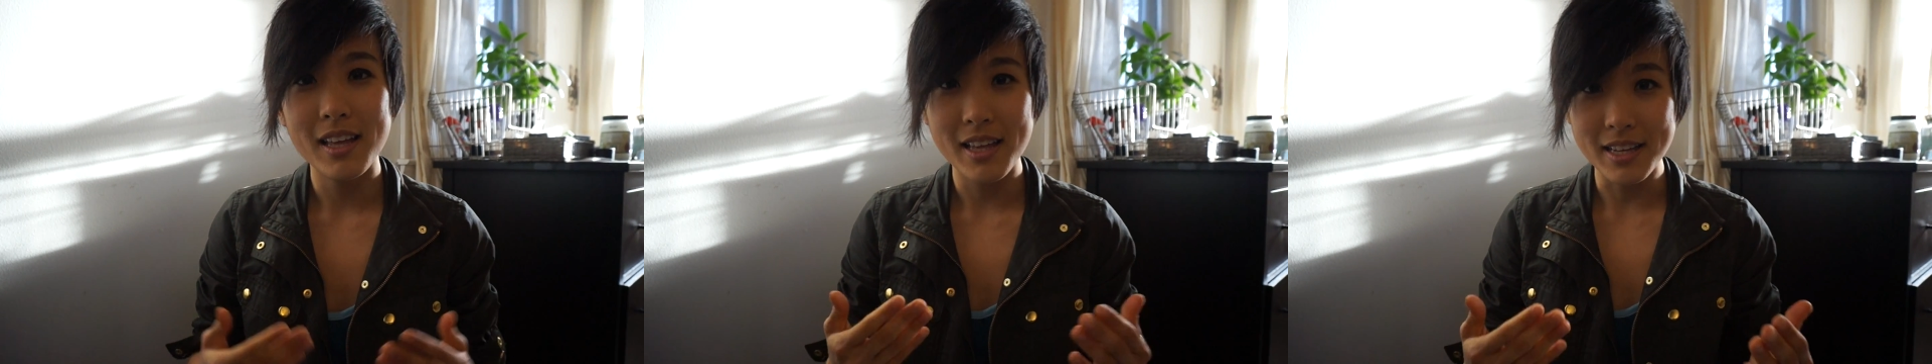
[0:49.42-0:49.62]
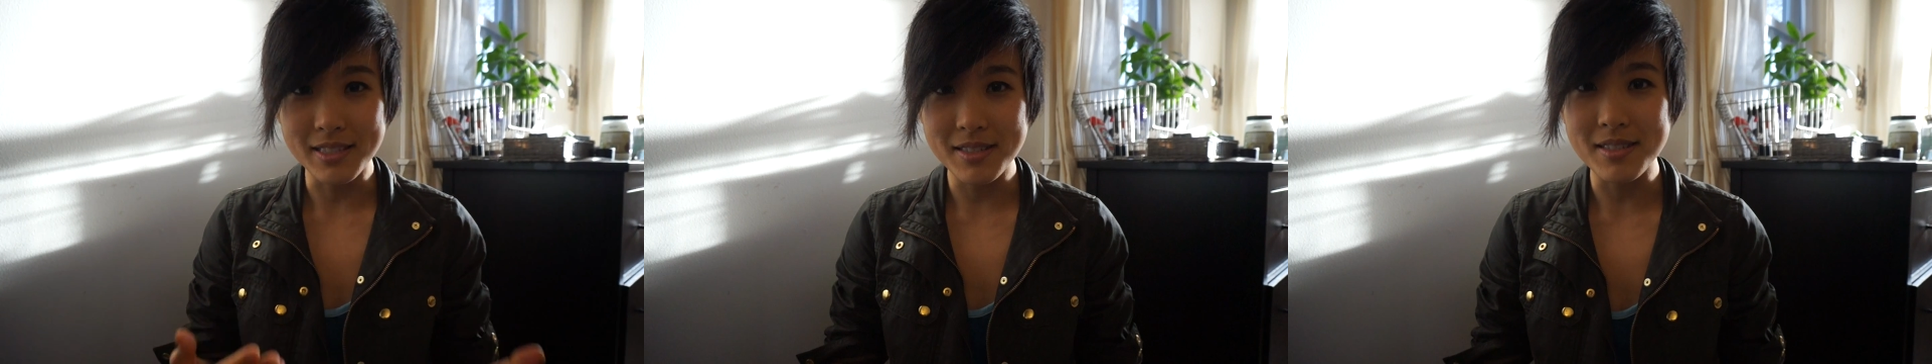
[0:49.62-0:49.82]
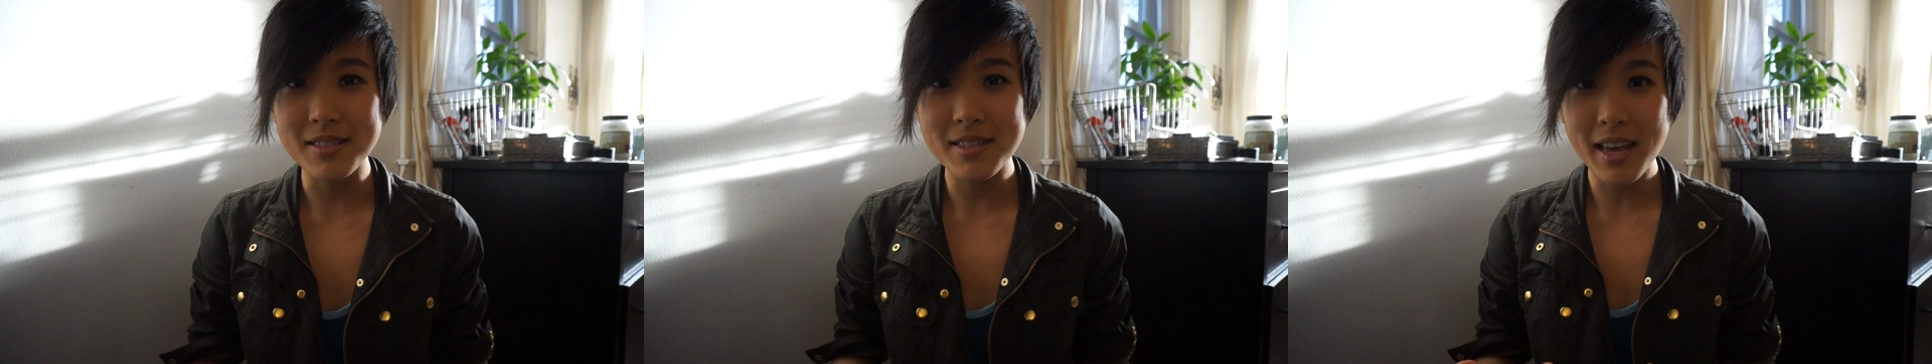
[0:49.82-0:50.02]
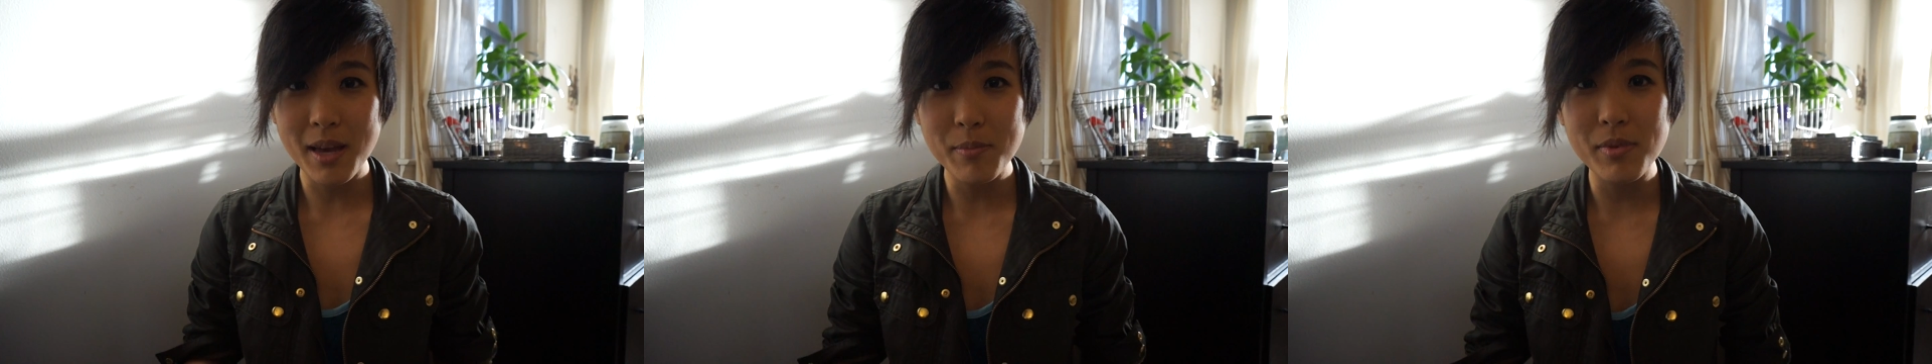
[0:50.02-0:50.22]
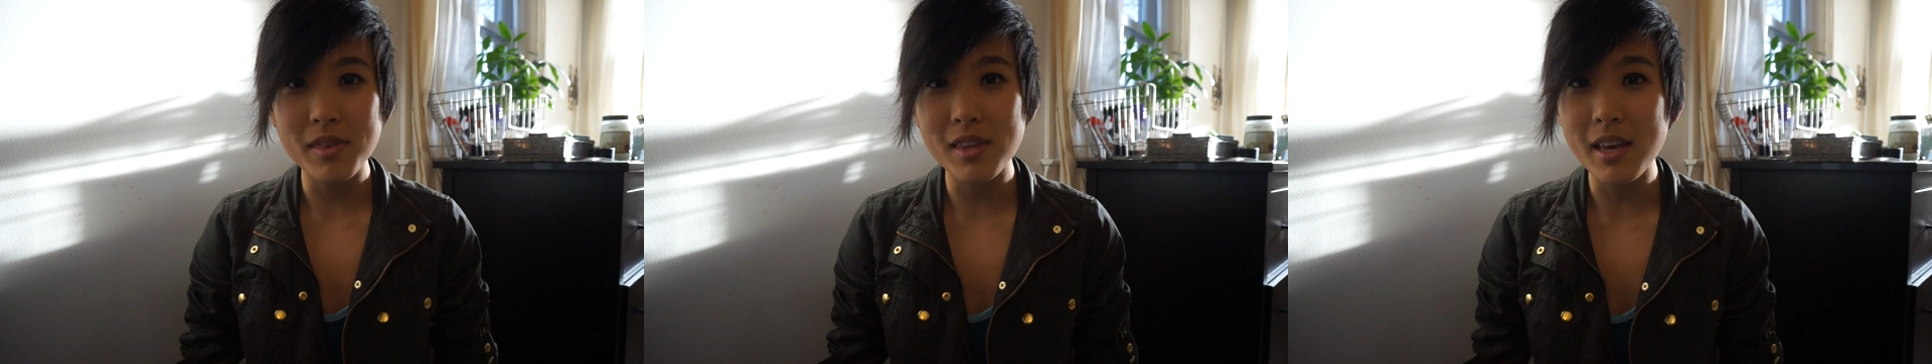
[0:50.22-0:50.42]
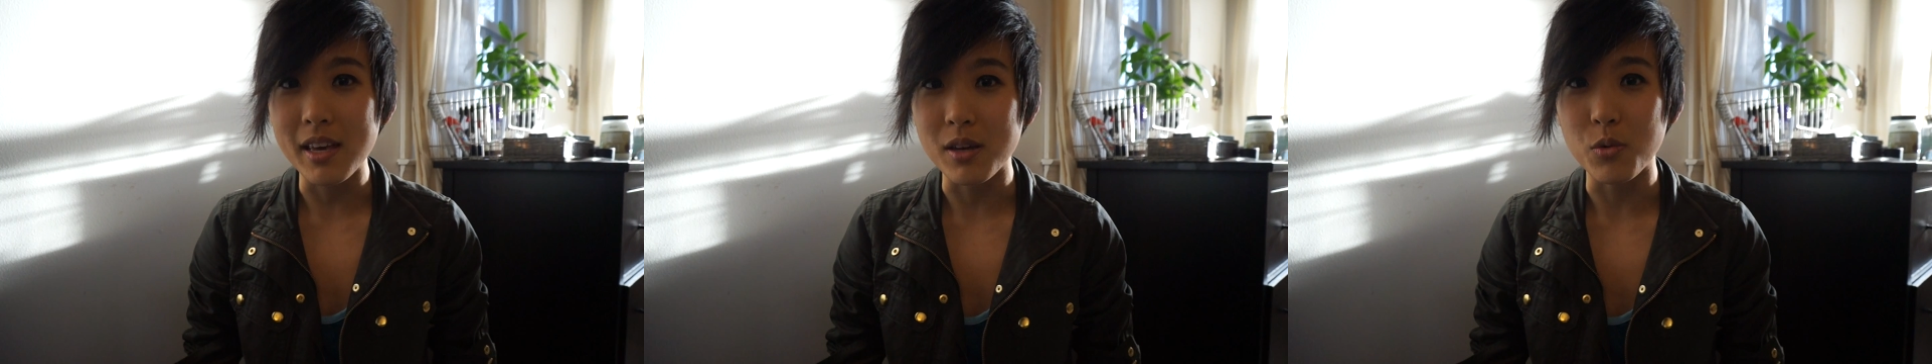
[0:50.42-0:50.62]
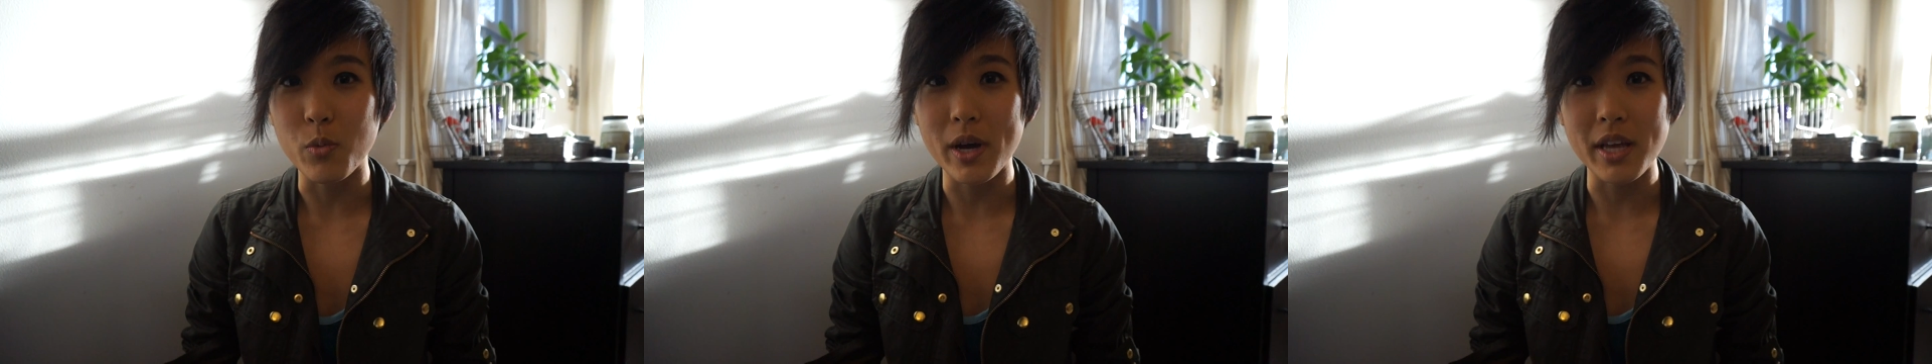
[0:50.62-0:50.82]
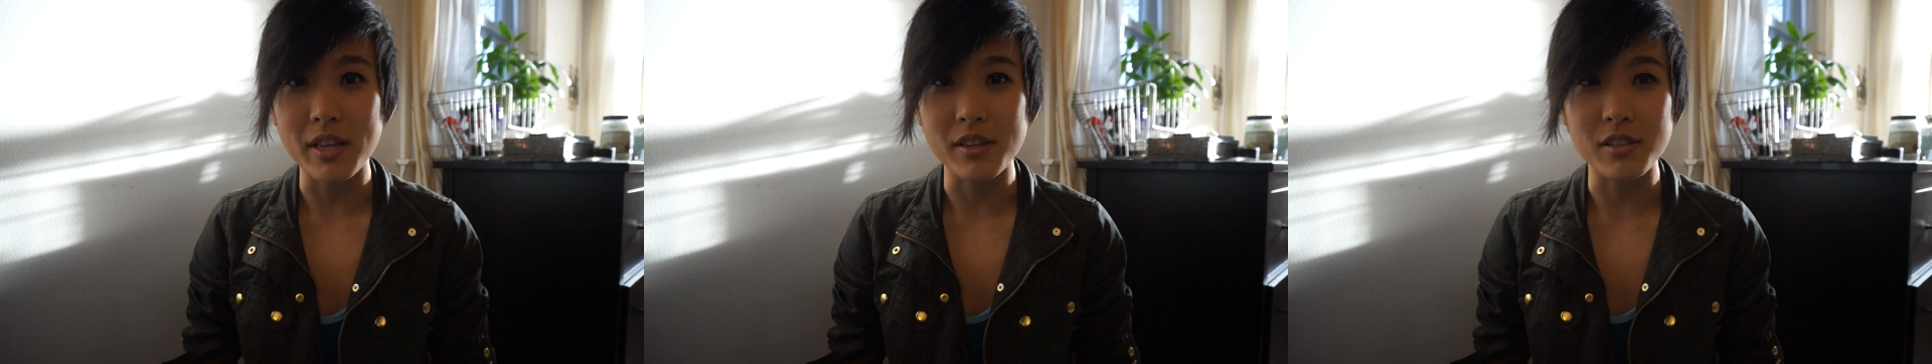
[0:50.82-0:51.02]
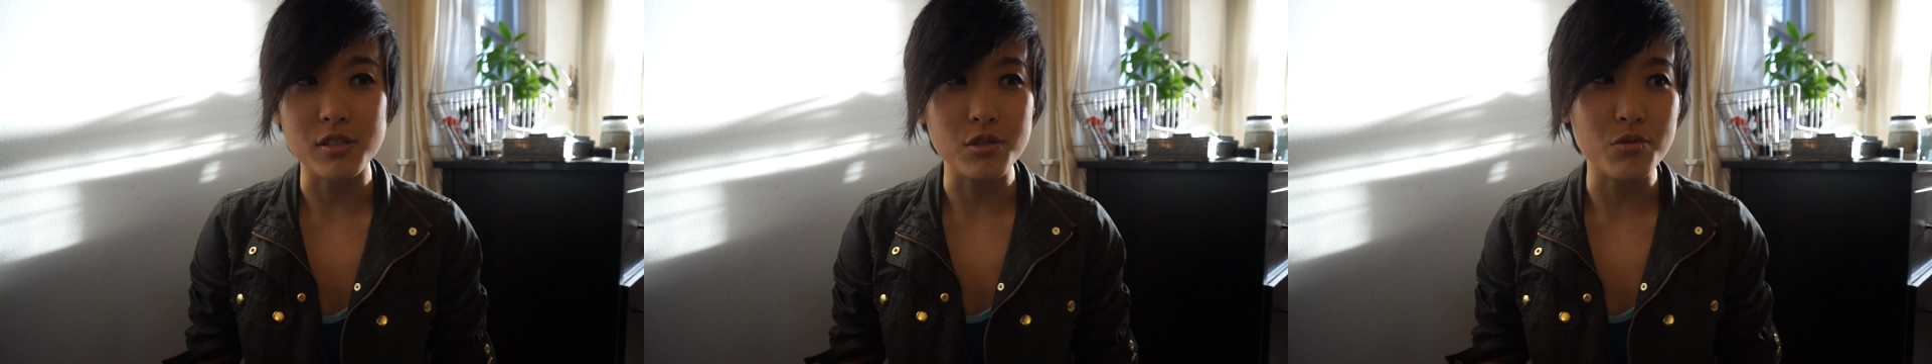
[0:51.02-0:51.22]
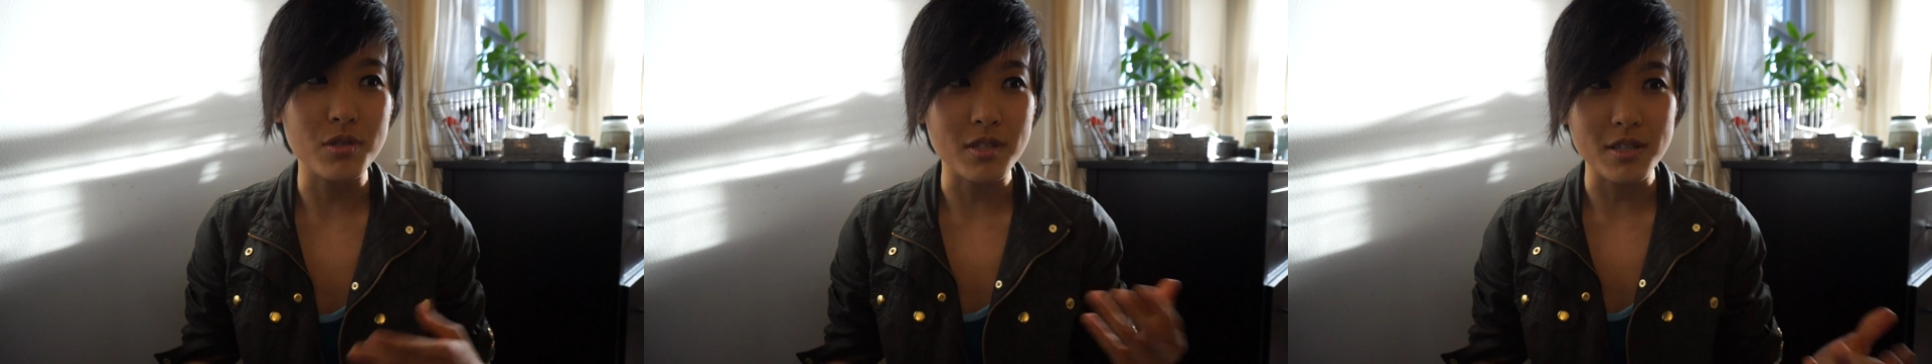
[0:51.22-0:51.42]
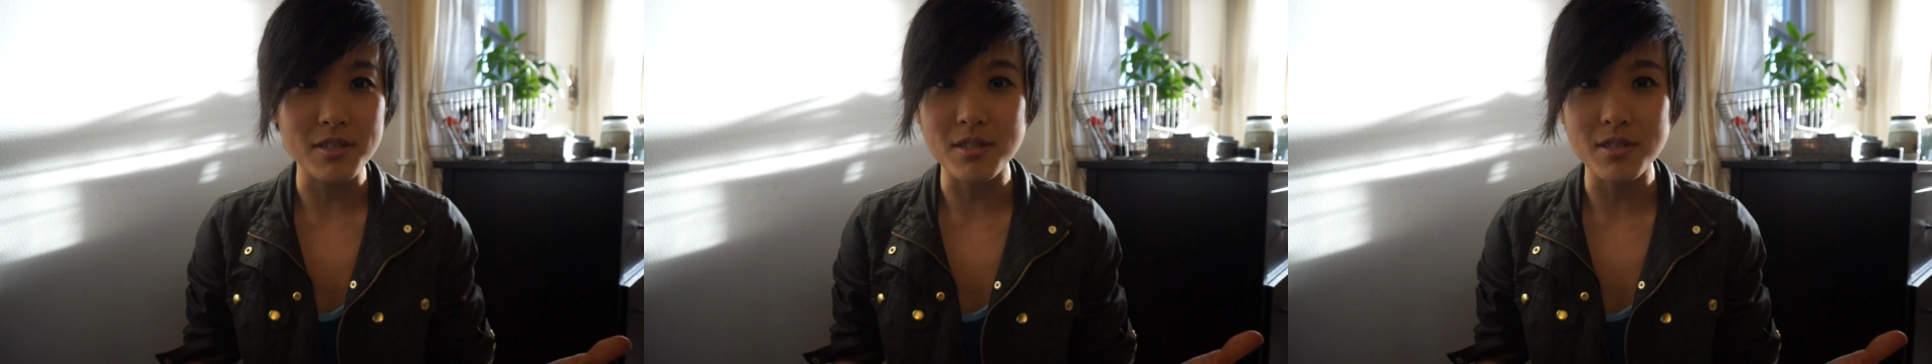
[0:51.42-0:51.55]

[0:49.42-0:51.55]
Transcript: It's the same thing when you see